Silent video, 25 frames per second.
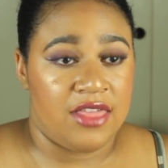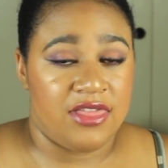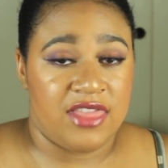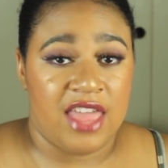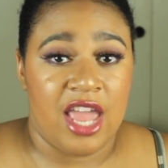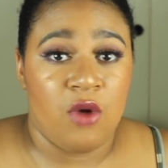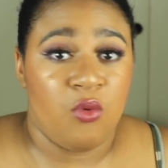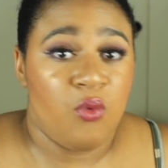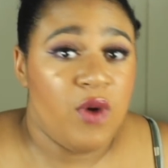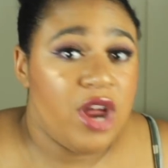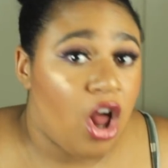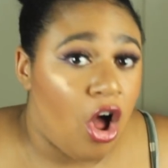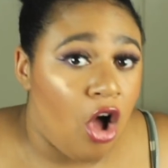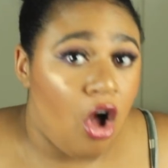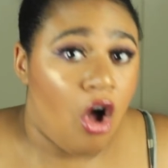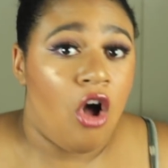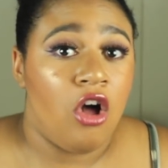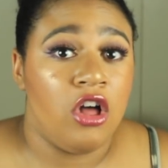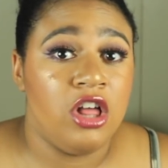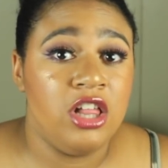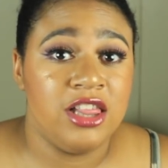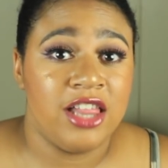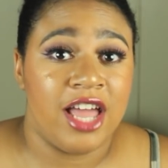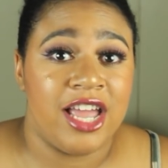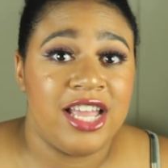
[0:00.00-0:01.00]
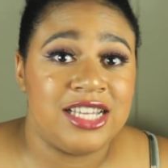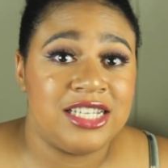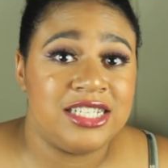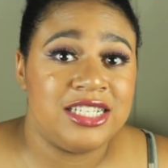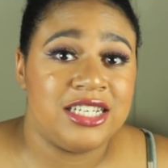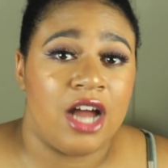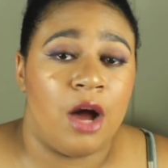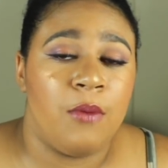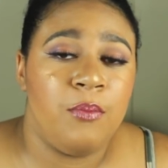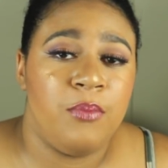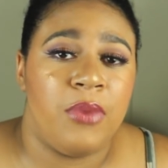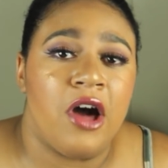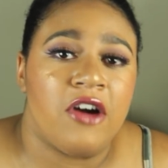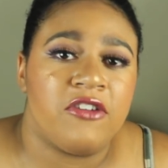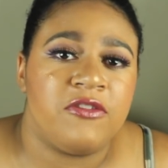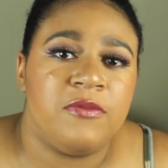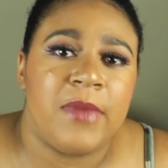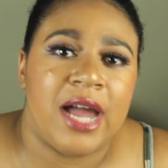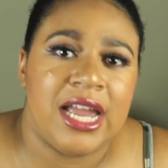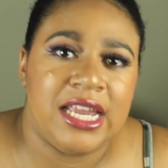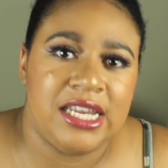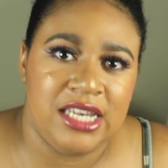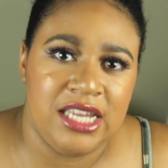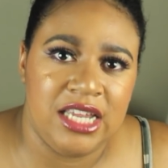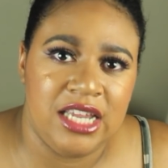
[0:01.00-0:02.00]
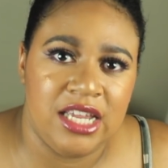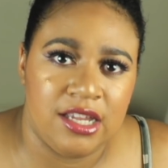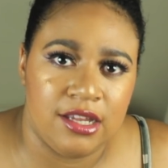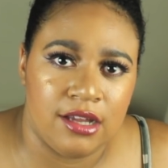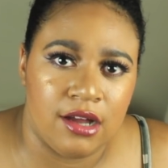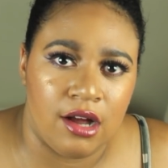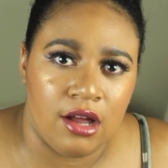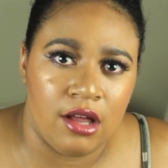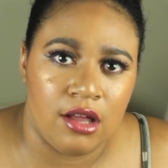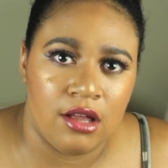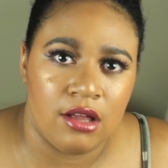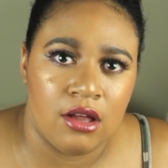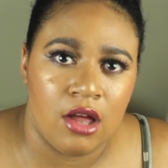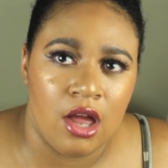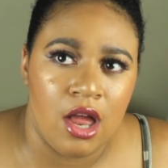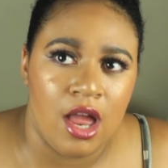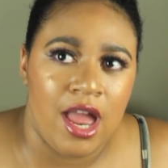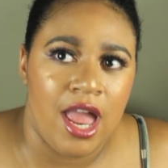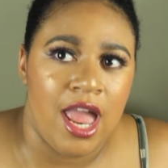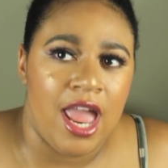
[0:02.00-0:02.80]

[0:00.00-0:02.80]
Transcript: They went like above my knee, y'all.